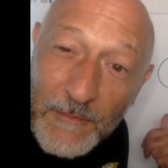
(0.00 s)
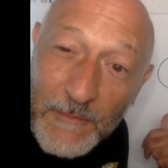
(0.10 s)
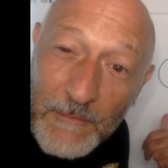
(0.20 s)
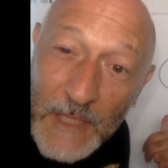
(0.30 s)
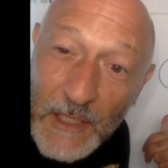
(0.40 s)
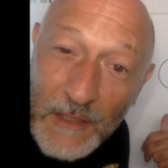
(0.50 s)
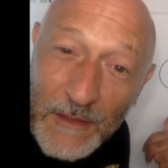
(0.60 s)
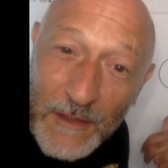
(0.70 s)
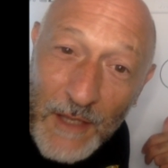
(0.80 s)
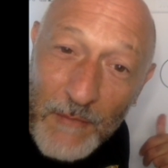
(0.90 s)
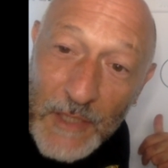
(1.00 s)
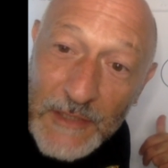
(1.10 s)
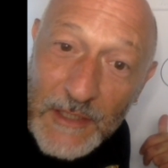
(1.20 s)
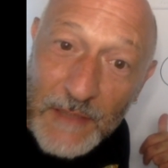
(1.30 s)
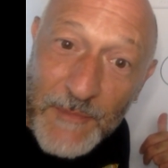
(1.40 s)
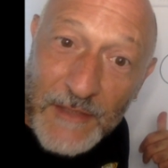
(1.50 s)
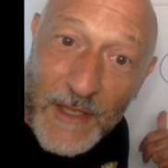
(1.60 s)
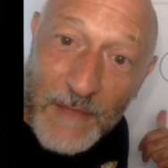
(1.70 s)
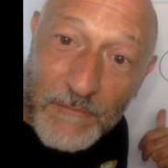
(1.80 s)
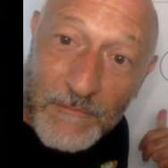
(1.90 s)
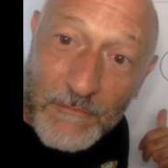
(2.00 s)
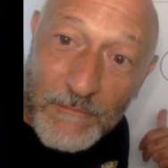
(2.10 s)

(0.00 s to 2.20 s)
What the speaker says: me, I might skip that step.